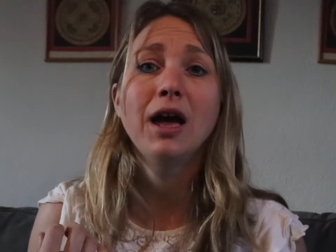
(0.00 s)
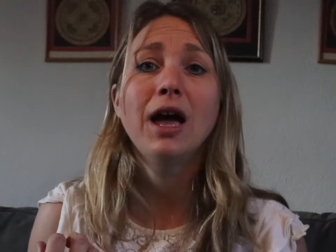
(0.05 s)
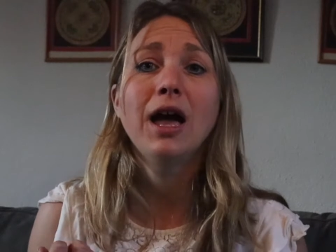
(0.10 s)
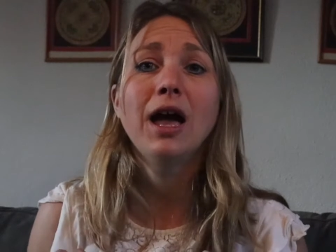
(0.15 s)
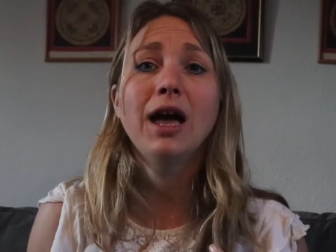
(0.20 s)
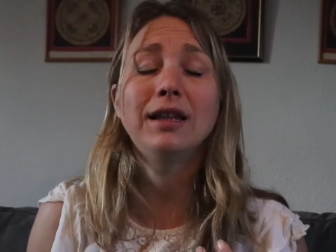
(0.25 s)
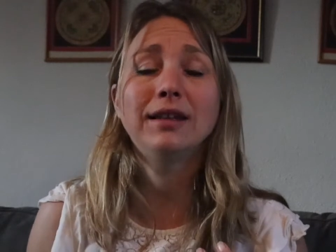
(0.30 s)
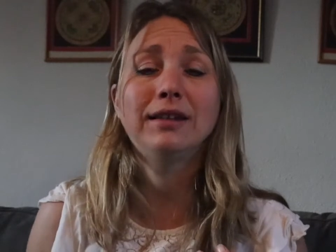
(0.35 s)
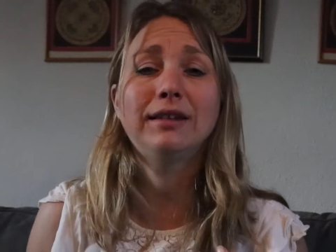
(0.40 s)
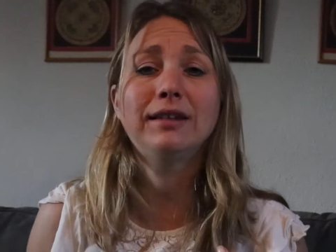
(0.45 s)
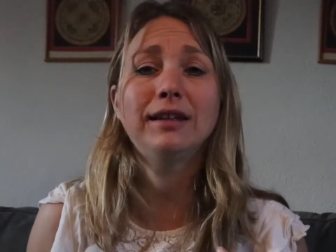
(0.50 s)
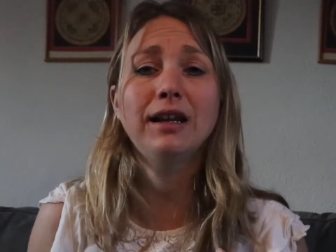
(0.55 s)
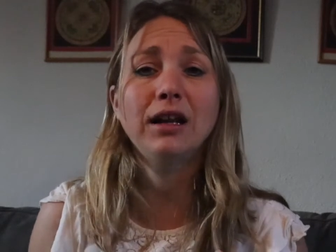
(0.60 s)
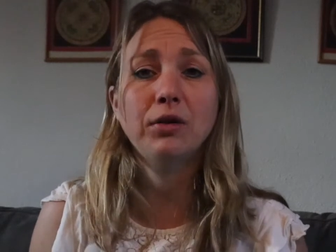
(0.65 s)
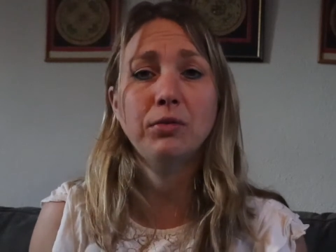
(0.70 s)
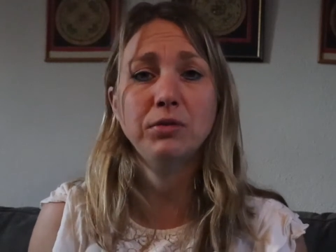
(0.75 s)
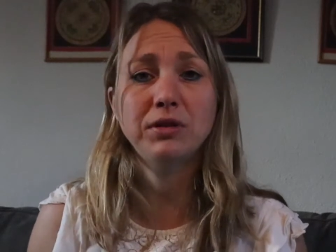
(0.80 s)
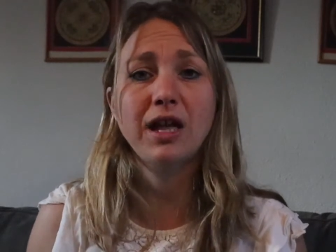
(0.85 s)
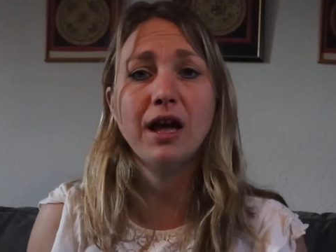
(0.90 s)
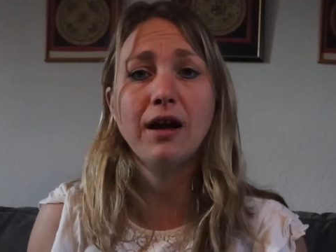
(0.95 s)
and
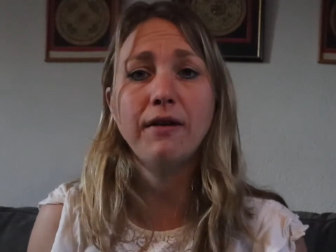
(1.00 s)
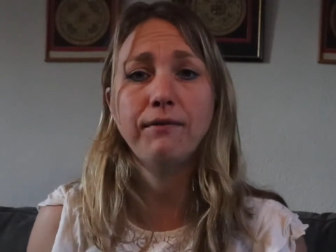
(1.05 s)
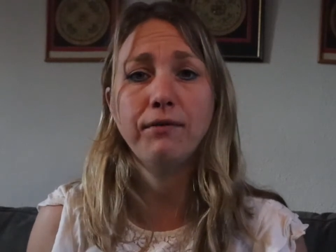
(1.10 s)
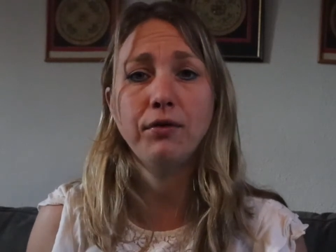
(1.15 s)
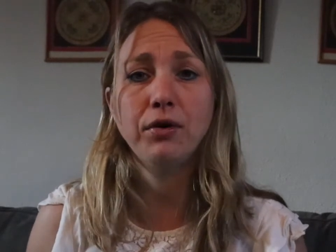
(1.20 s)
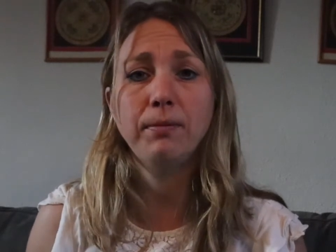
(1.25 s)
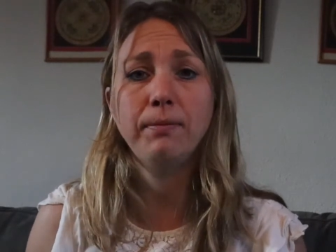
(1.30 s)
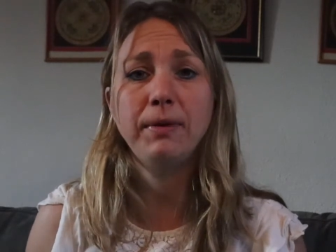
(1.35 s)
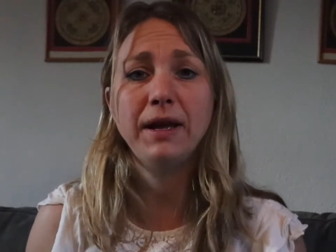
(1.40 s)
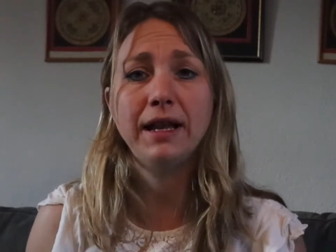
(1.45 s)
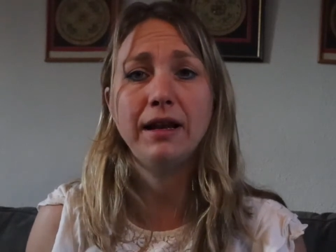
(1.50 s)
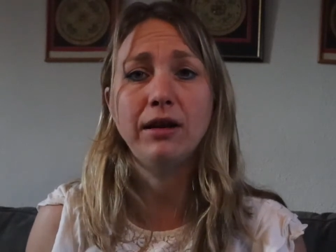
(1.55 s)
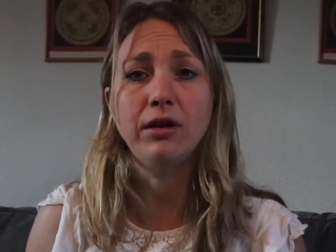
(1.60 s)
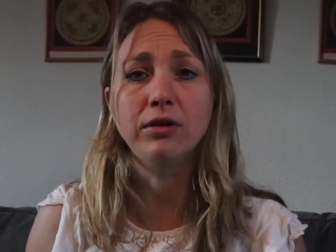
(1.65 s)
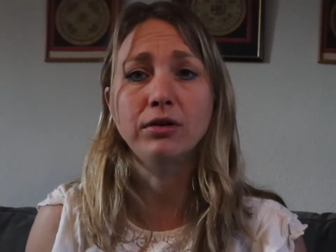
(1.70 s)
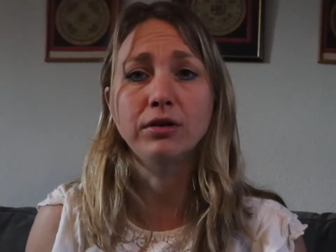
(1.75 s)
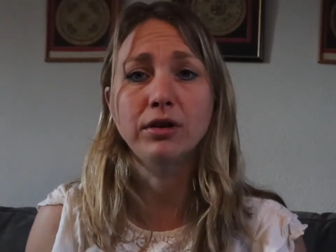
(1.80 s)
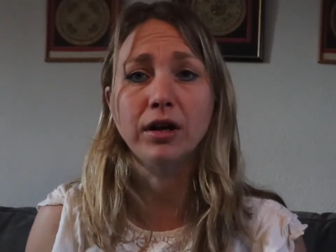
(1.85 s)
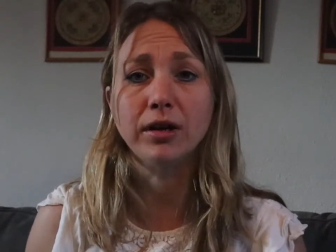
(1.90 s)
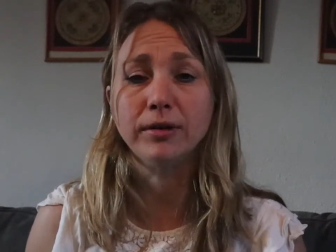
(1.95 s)
stick with that for a bit
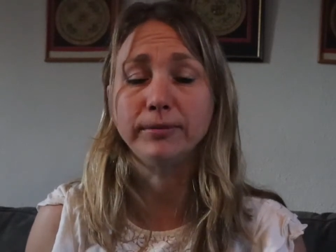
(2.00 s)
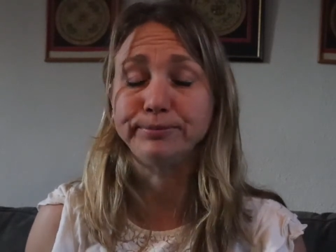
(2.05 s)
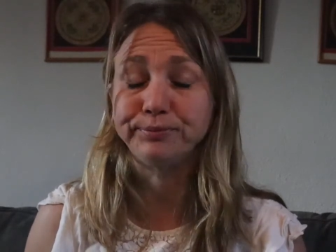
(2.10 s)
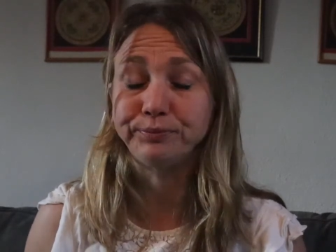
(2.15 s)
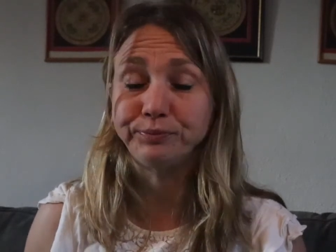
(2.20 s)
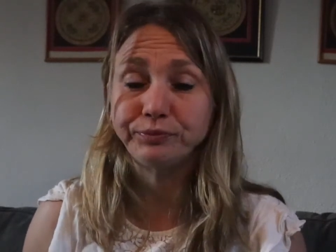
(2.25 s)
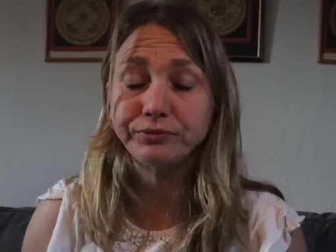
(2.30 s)
longer.